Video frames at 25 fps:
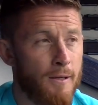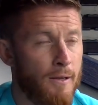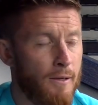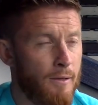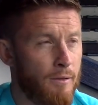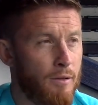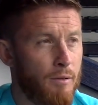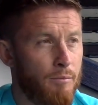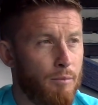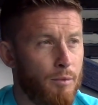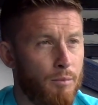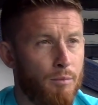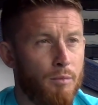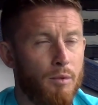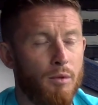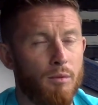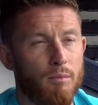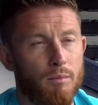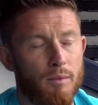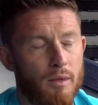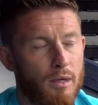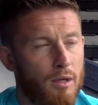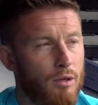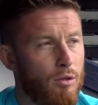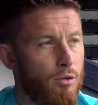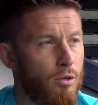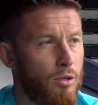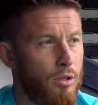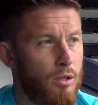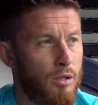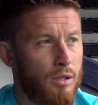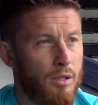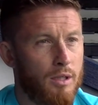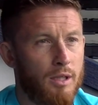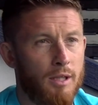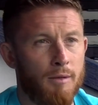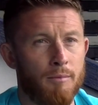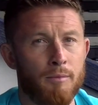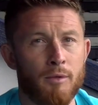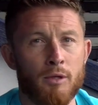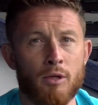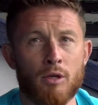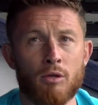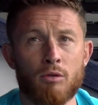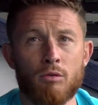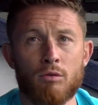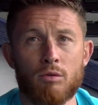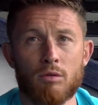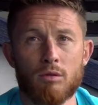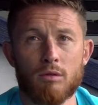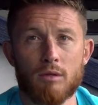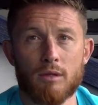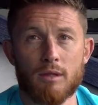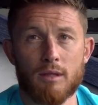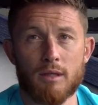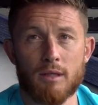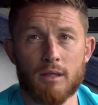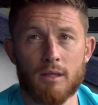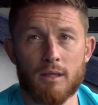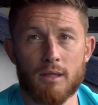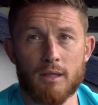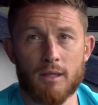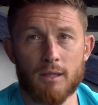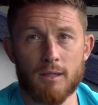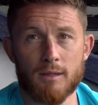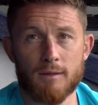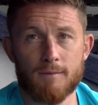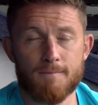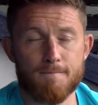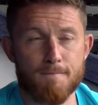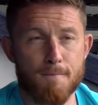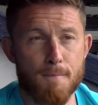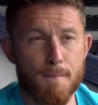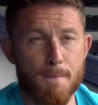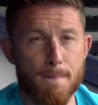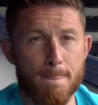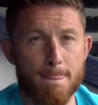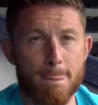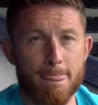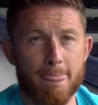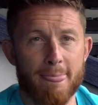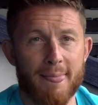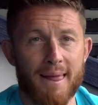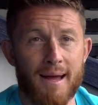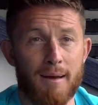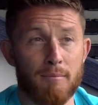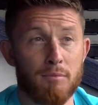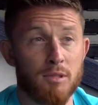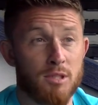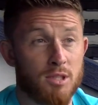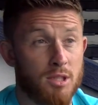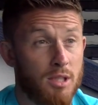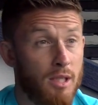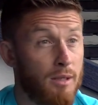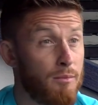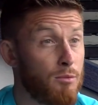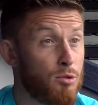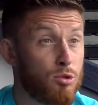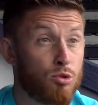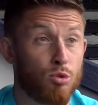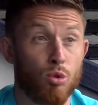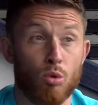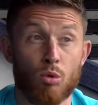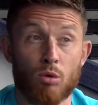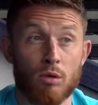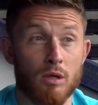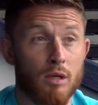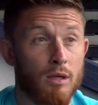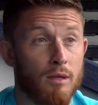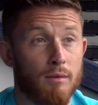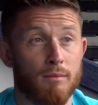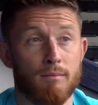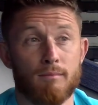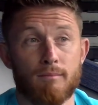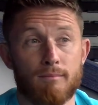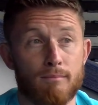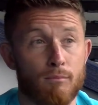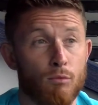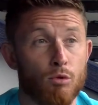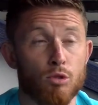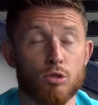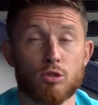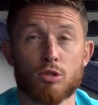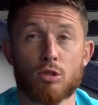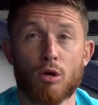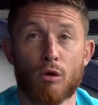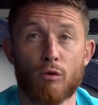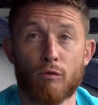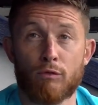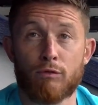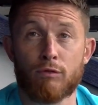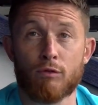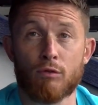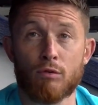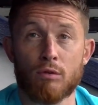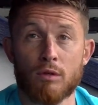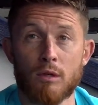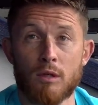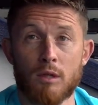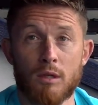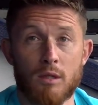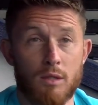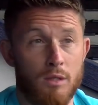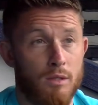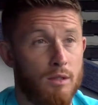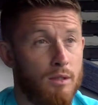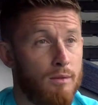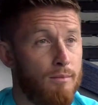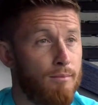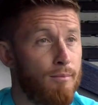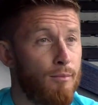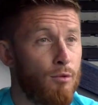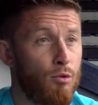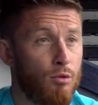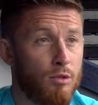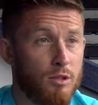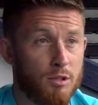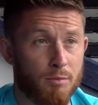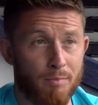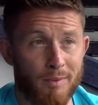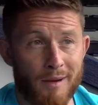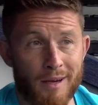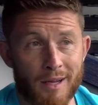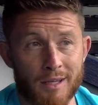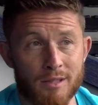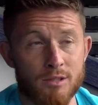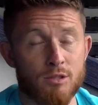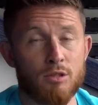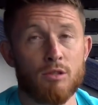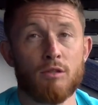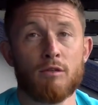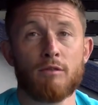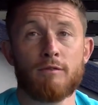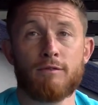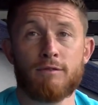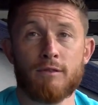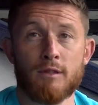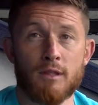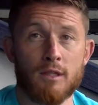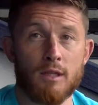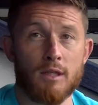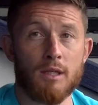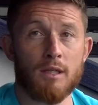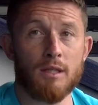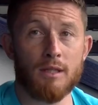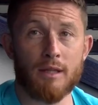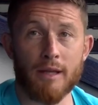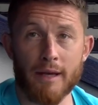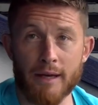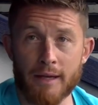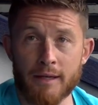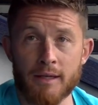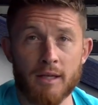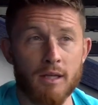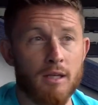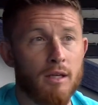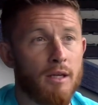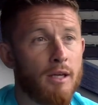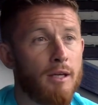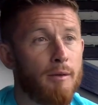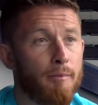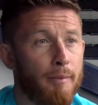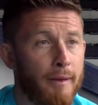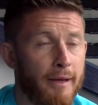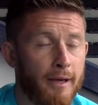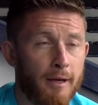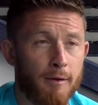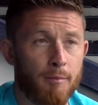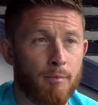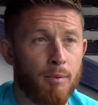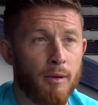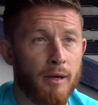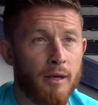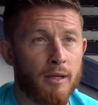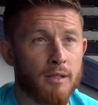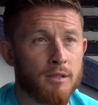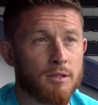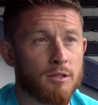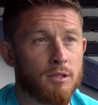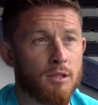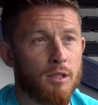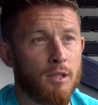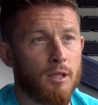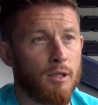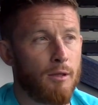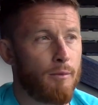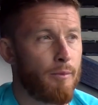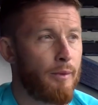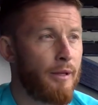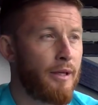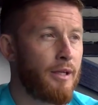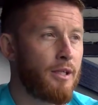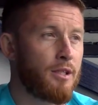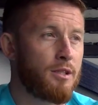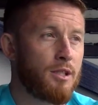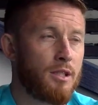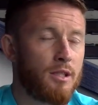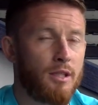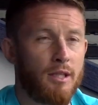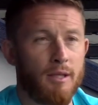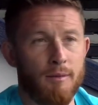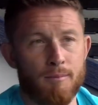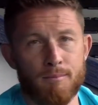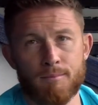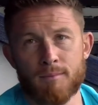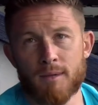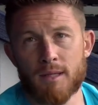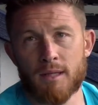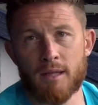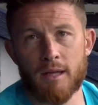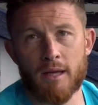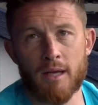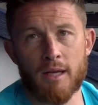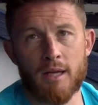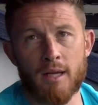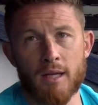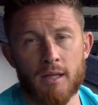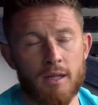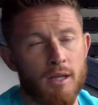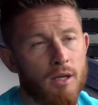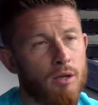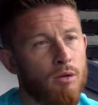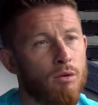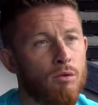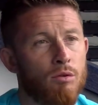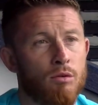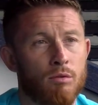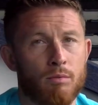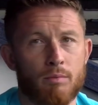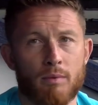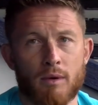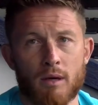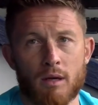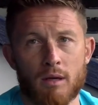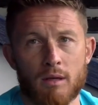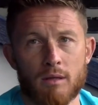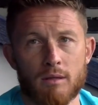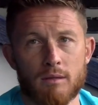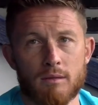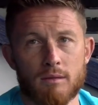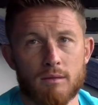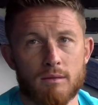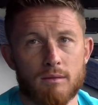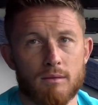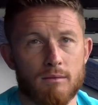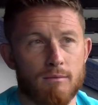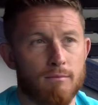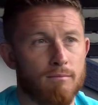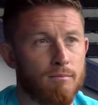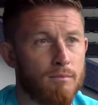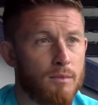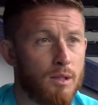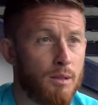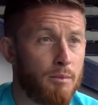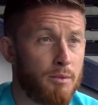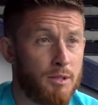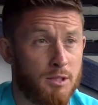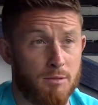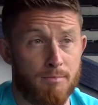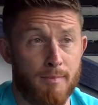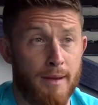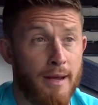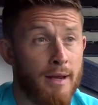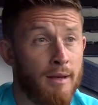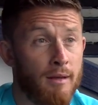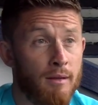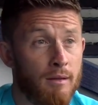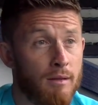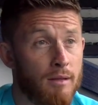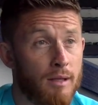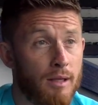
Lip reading: Like when I look at the team now, I would say it was totally more skillful, more expansive, technically better players, whereas the team a decade ago, well, it was men.